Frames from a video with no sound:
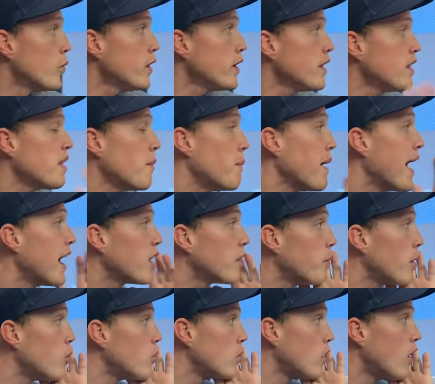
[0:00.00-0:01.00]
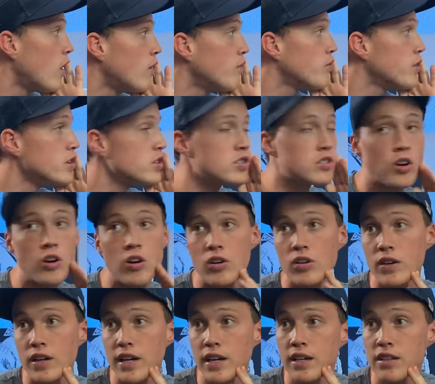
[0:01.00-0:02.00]
Really, the backbone of the
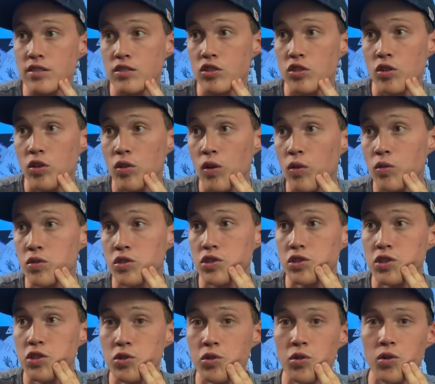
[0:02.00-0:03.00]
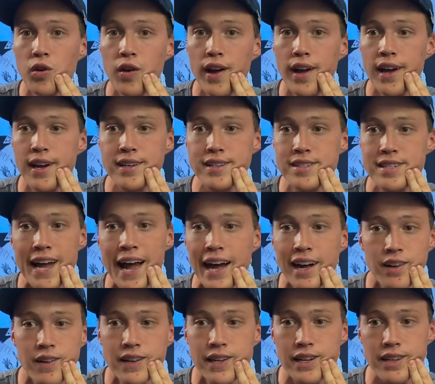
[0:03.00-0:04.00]
song is close to
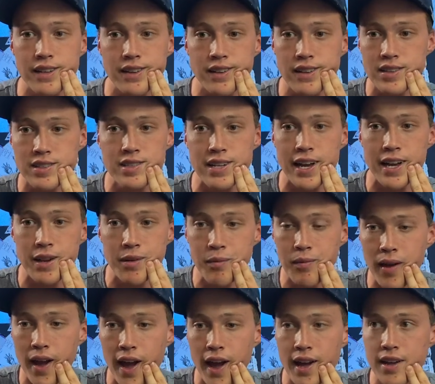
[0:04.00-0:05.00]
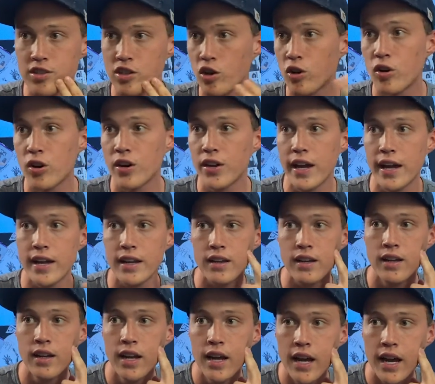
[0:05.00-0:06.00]
exactly the same as Hurricane.
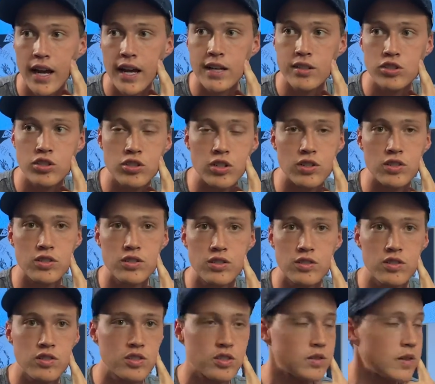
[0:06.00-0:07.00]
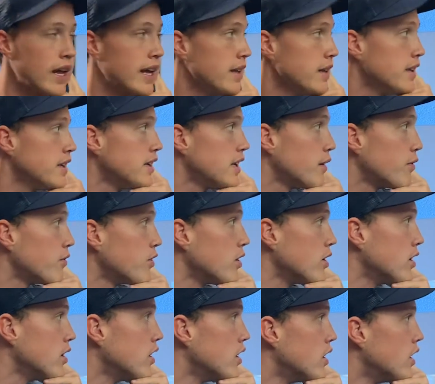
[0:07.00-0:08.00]
It's just slightly different.
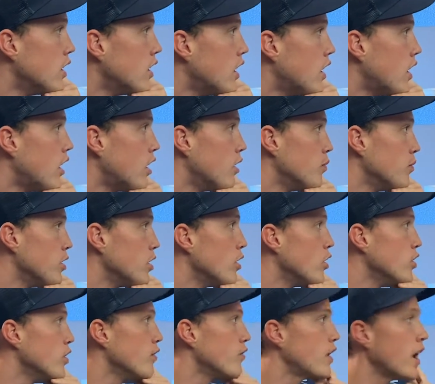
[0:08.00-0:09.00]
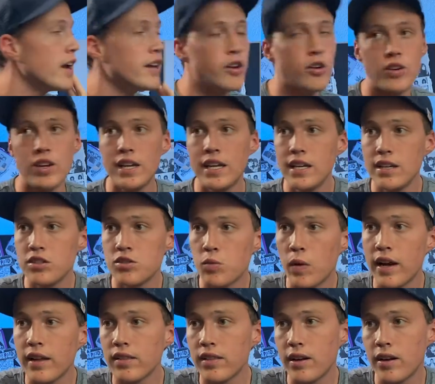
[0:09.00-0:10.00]
You've got your keys
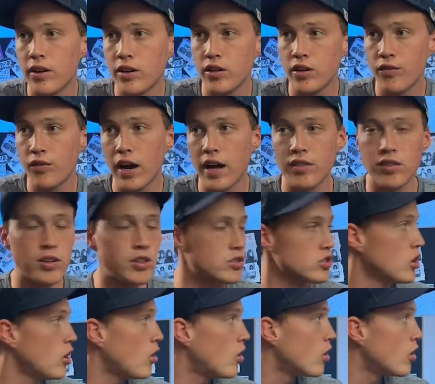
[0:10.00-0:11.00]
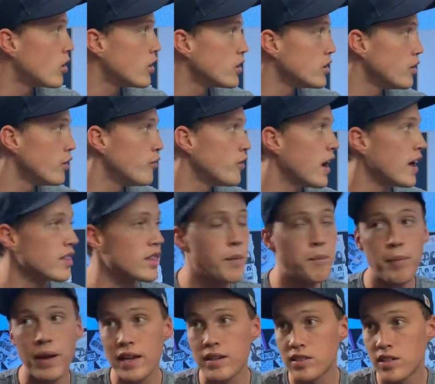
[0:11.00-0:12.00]
right there, you've got the guitar, you've got the
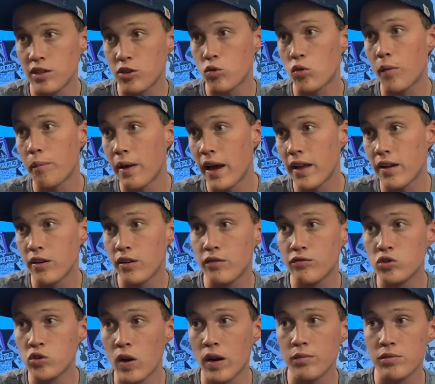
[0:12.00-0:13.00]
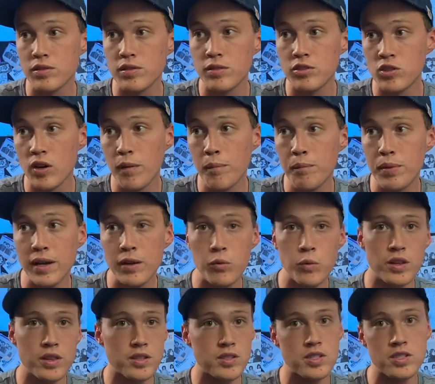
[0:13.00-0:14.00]
basic repetitive drum beat
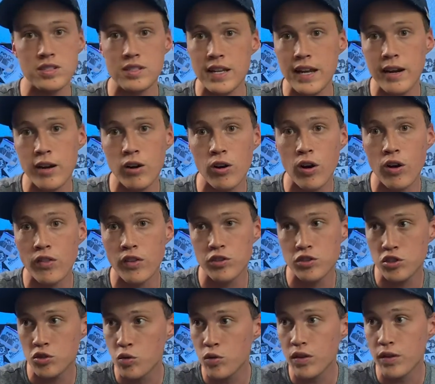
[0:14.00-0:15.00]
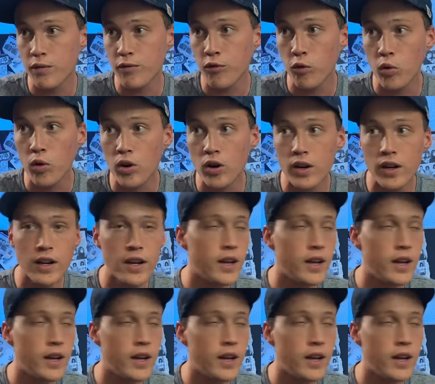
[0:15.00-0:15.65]
with the snare on the 2 and the 4,